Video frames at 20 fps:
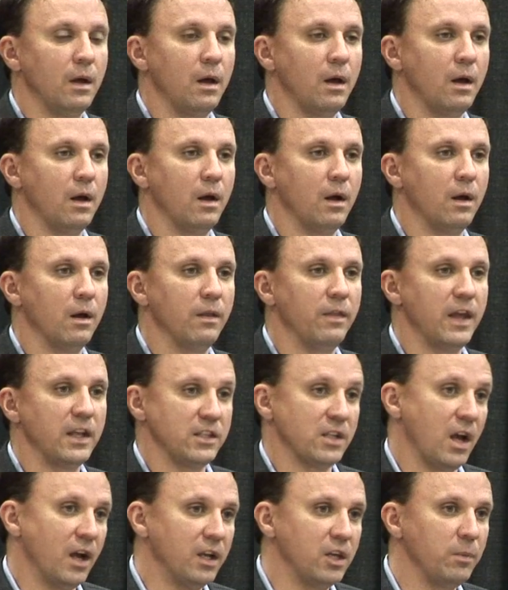uh,
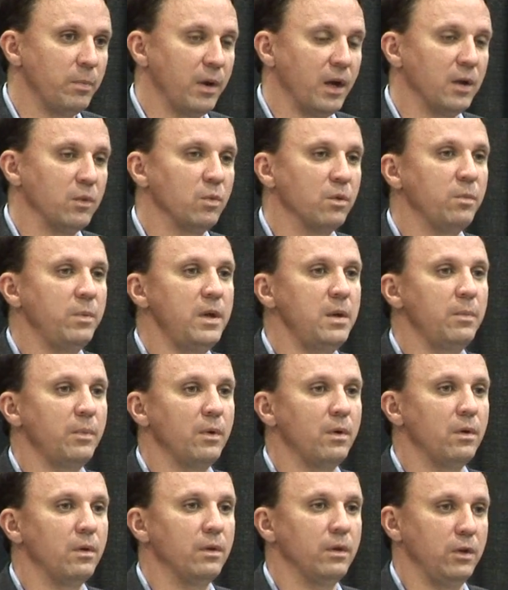that's occupied with
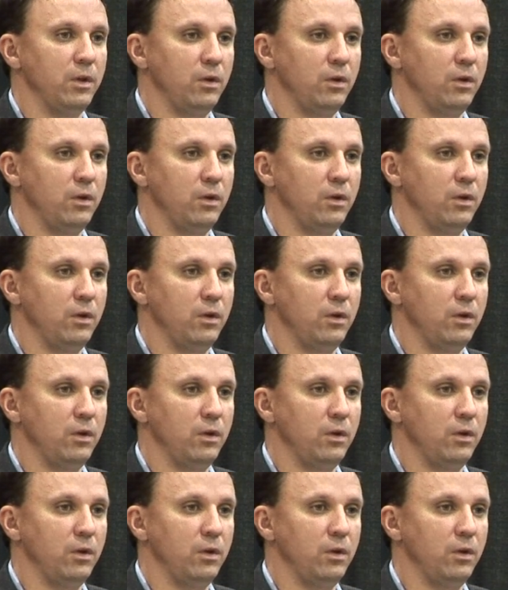people,